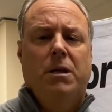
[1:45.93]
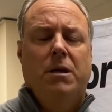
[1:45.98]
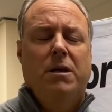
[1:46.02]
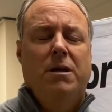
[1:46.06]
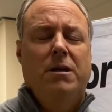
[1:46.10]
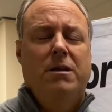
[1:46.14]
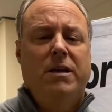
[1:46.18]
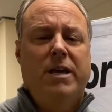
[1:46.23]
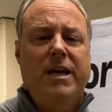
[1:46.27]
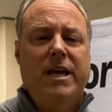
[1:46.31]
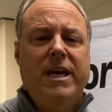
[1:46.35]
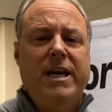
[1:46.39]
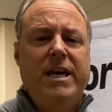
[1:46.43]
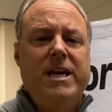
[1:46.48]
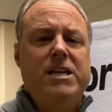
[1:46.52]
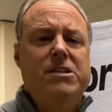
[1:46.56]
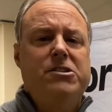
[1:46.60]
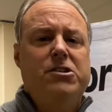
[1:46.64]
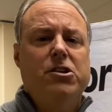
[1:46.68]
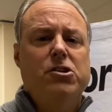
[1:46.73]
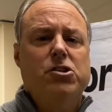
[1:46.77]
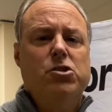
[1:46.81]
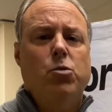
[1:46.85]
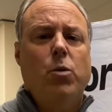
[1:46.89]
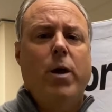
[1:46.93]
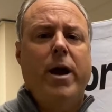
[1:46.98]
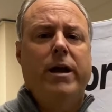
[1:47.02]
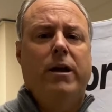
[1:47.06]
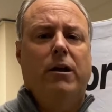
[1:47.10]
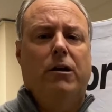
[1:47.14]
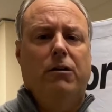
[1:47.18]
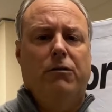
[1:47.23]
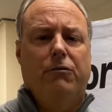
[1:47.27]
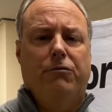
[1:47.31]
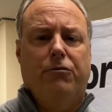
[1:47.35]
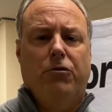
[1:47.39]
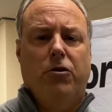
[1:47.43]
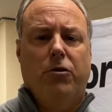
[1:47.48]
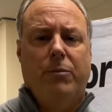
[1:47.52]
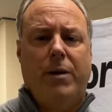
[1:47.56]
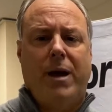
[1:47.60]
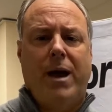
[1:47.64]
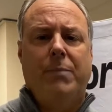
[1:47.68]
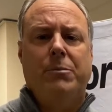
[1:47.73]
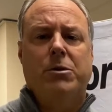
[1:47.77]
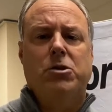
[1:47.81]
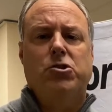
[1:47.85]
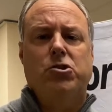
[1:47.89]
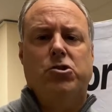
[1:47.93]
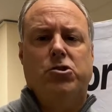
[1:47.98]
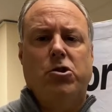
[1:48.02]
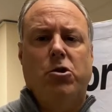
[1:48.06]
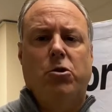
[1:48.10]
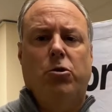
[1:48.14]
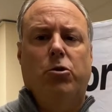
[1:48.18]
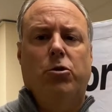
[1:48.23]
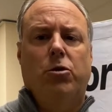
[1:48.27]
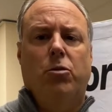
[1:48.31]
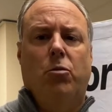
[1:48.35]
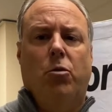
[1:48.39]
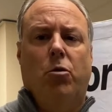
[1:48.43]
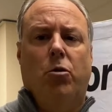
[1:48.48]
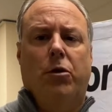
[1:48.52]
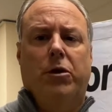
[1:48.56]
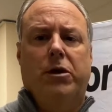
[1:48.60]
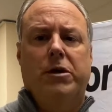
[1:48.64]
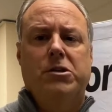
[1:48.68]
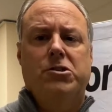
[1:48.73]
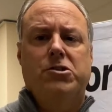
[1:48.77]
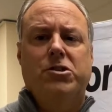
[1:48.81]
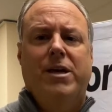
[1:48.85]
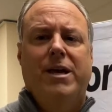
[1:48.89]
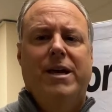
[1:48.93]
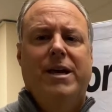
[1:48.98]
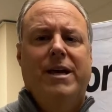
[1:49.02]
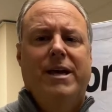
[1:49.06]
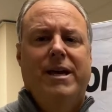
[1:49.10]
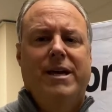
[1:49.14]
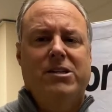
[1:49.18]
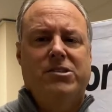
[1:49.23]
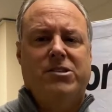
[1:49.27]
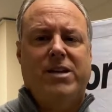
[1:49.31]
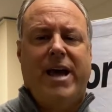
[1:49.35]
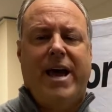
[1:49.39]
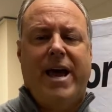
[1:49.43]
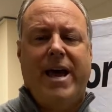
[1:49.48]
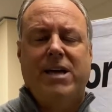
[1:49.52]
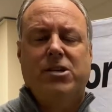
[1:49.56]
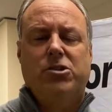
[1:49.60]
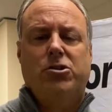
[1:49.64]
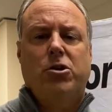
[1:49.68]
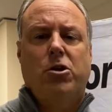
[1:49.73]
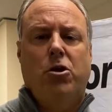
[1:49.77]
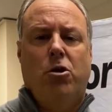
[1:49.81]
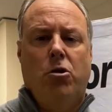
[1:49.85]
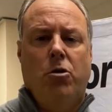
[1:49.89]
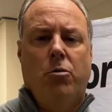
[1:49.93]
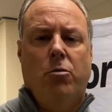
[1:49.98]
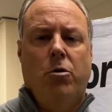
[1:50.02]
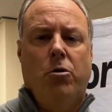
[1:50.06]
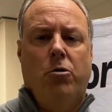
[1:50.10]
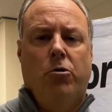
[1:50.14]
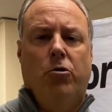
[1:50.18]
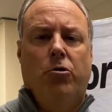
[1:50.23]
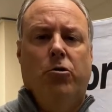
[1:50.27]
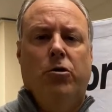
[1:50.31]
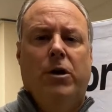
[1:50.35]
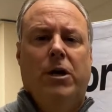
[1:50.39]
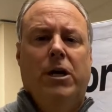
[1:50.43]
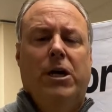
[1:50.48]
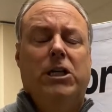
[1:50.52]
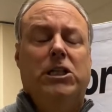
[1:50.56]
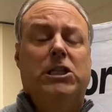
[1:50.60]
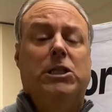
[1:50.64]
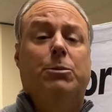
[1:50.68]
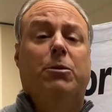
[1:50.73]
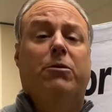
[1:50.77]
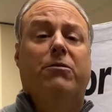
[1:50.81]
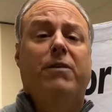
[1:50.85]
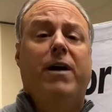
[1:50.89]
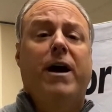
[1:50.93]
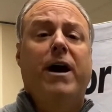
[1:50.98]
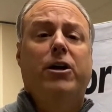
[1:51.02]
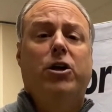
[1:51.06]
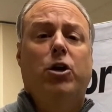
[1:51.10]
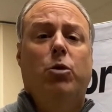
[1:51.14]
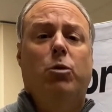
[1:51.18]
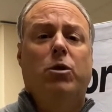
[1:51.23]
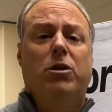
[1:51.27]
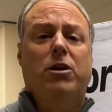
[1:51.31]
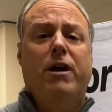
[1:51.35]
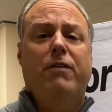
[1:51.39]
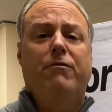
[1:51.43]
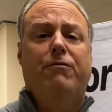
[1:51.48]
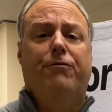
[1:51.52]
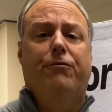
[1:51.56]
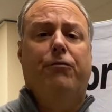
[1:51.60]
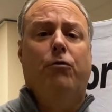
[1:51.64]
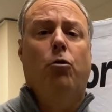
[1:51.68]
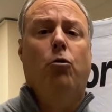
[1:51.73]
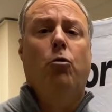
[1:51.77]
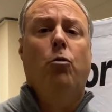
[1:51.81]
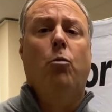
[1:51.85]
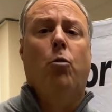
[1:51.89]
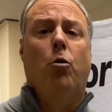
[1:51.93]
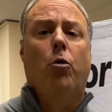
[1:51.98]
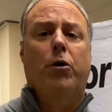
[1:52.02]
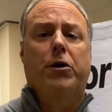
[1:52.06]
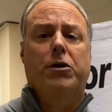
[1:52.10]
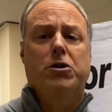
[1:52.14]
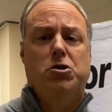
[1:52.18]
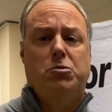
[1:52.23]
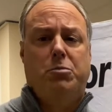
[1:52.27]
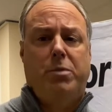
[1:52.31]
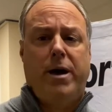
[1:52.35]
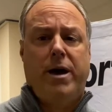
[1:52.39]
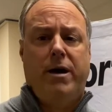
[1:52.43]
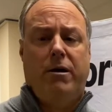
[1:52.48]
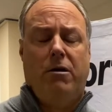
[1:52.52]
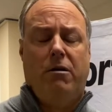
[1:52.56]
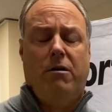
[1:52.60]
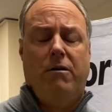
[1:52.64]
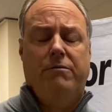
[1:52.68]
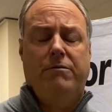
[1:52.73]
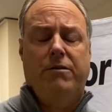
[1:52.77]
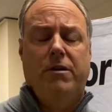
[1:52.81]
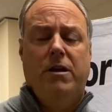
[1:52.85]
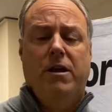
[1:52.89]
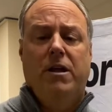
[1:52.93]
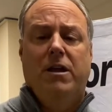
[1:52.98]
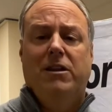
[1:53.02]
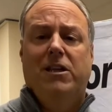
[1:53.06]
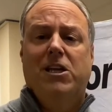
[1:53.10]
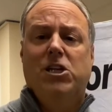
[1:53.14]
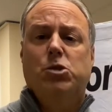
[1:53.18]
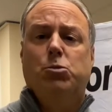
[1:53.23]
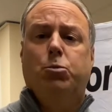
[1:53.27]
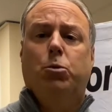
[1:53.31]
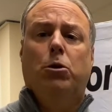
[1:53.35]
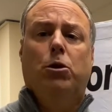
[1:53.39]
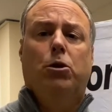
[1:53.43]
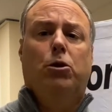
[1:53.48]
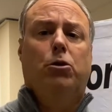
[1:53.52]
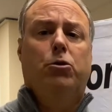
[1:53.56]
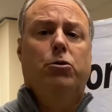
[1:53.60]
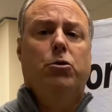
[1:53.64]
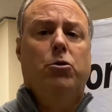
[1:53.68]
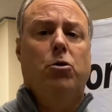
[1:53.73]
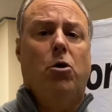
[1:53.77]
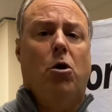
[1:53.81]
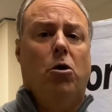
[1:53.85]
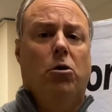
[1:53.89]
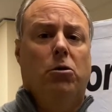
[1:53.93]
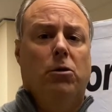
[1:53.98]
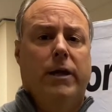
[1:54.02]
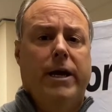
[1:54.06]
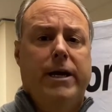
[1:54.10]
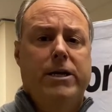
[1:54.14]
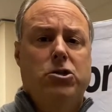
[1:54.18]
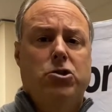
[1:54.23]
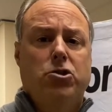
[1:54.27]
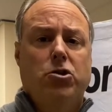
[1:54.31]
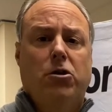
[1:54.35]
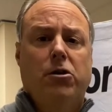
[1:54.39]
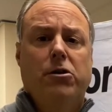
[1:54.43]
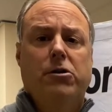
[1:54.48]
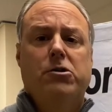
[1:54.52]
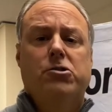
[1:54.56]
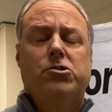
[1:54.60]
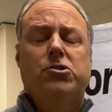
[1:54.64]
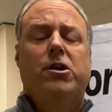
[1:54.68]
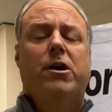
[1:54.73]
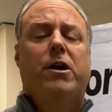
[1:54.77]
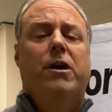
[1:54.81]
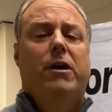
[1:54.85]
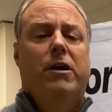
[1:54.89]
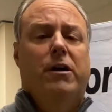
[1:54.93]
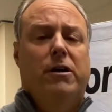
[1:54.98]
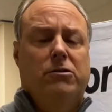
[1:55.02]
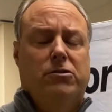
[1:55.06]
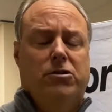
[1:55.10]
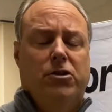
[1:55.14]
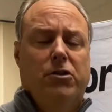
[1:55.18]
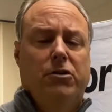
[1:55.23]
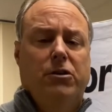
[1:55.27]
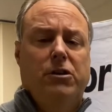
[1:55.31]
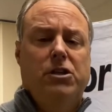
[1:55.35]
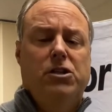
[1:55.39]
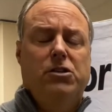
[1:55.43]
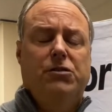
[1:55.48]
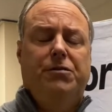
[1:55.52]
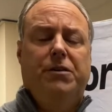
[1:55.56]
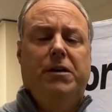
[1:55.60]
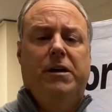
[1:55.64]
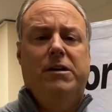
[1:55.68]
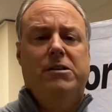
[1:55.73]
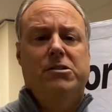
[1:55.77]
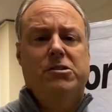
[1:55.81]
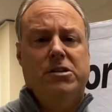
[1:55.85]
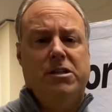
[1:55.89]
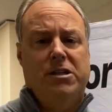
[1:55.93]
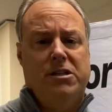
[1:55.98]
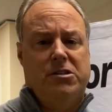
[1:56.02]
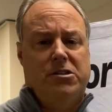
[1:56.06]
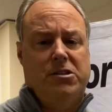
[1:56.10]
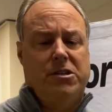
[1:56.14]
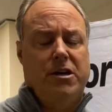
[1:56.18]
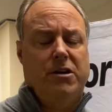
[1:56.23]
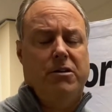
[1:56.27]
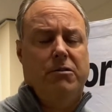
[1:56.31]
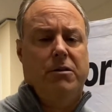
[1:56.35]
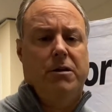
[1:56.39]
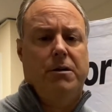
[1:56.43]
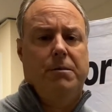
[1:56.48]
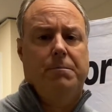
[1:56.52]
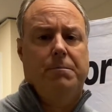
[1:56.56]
The easiest way to confirm how much is owed on the mortgage is to ask the homeowner to provide you with a full mortgage payoff. This will include all late charges, attorney's fees, etc.